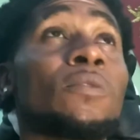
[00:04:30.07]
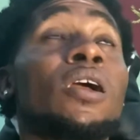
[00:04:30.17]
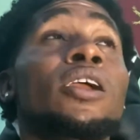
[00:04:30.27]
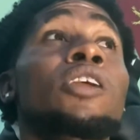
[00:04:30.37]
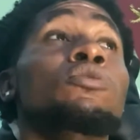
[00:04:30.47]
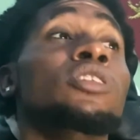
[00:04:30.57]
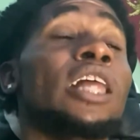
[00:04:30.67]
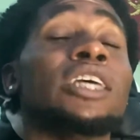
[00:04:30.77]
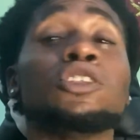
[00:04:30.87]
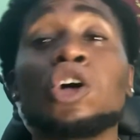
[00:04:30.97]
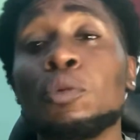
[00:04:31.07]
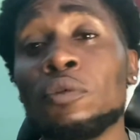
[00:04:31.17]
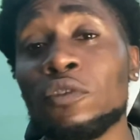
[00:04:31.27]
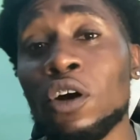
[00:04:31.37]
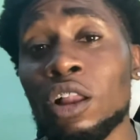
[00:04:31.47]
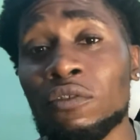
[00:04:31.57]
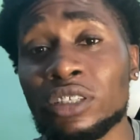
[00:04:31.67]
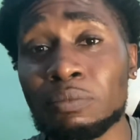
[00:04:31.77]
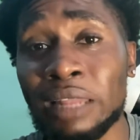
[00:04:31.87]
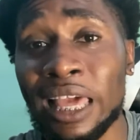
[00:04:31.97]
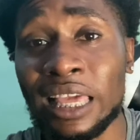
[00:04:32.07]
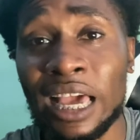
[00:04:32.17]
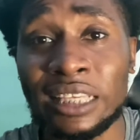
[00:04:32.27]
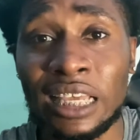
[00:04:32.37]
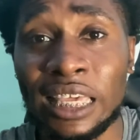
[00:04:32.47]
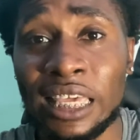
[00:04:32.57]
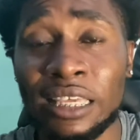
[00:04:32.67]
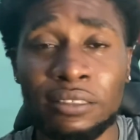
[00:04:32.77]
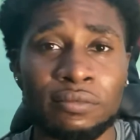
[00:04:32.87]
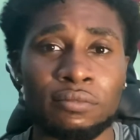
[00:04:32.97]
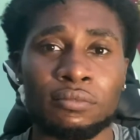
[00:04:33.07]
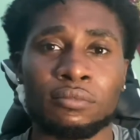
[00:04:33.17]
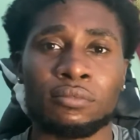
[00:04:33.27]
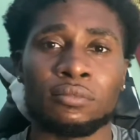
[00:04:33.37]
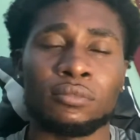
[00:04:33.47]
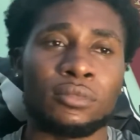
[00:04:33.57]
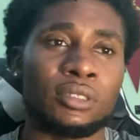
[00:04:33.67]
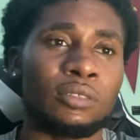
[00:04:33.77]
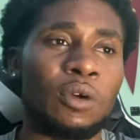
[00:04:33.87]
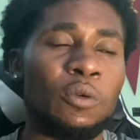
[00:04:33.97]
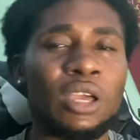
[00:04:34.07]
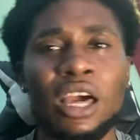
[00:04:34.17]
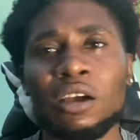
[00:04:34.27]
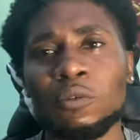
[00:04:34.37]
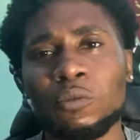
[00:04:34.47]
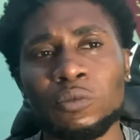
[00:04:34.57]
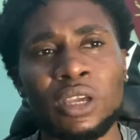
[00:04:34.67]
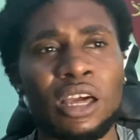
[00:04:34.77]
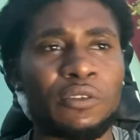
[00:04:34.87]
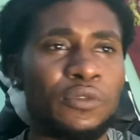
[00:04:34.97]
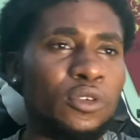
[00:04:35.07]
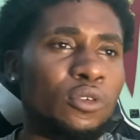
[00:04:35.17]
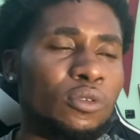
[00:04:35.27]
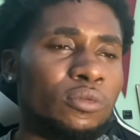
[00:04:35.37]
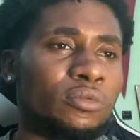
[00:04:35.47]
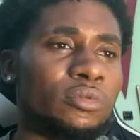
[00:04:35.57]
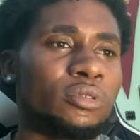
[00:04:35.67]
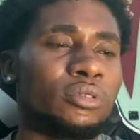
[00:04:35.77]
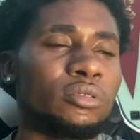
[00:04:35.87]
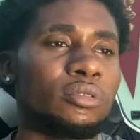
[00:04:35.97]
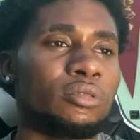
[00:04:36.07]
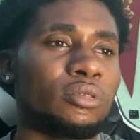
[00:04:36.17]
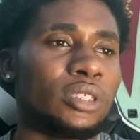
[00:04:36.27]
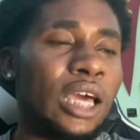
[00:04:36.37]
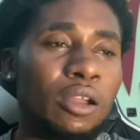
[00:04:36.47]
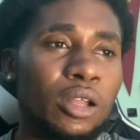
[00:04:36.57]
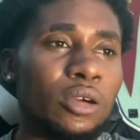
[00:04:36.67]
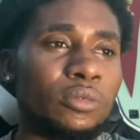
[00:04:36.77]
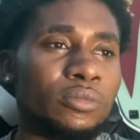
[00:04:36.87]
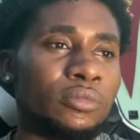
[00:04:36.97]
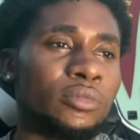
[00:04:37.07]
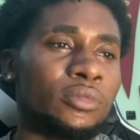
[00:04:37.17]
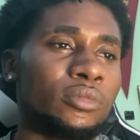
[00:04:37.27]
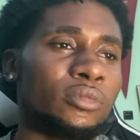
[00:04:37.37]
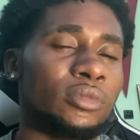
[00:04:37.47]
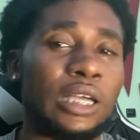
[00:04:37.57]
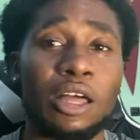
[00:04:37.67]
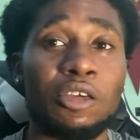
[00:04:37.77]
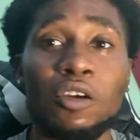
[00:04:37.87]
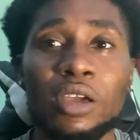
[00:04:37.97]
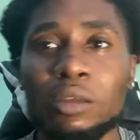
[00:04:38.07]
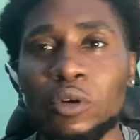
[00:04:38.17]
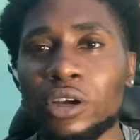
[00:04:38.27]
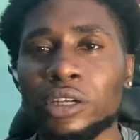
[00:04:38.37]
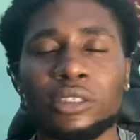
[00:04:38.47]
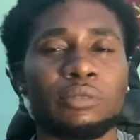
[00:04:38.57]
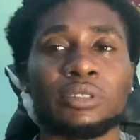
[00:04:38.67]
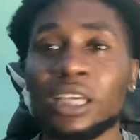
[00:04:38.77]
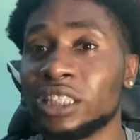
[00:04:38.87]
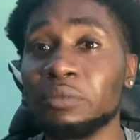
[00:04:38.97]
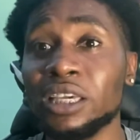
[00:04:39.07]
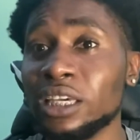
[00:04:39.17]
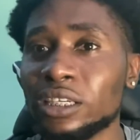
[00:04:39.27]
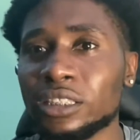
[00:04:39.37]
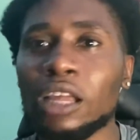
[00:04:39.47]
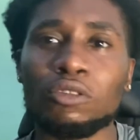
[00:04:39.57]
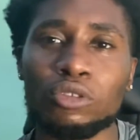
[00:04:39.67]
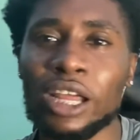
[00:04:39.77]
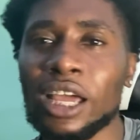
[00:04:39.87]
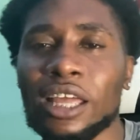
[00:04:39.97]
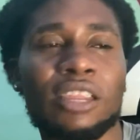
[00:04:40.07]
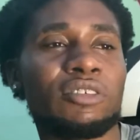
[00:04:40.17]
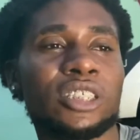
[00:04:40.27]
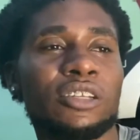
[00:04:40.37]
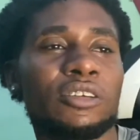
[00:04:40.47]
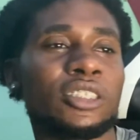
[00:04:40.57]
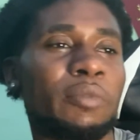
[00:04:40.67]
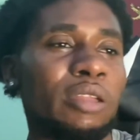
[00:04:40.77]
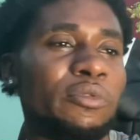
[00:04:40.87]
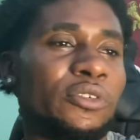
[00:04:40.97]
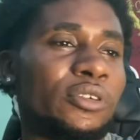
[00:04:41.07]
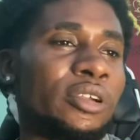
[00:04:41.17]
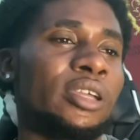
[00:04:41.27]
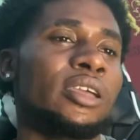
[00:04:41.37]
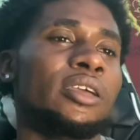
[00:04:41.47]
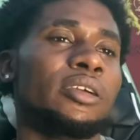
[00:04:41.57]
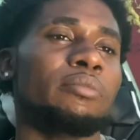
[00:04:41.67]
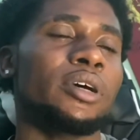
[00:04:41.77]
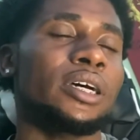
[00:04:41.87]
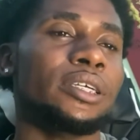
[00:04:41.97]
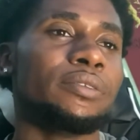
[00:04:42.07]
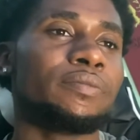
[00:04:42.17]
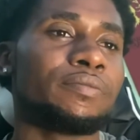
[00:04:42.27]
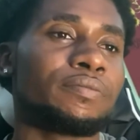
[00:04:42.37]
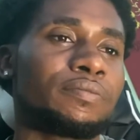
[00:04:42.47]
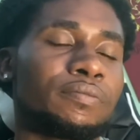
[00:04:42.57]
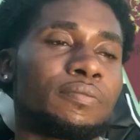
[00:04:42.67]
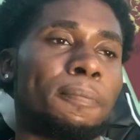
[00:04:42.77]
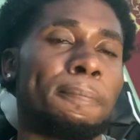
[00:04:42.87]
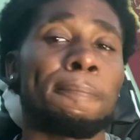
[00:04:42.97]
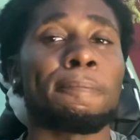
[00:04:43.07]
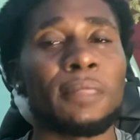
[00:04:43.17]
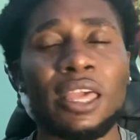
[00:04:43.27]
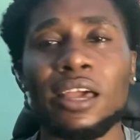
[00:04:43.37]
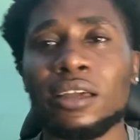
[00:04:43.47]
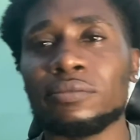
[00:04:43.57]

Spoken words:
he was the last hope of all of us black guys. We got a few. I don't know anymore. Besides me, because I don't do that. I never cheated on somebody before. But yeah.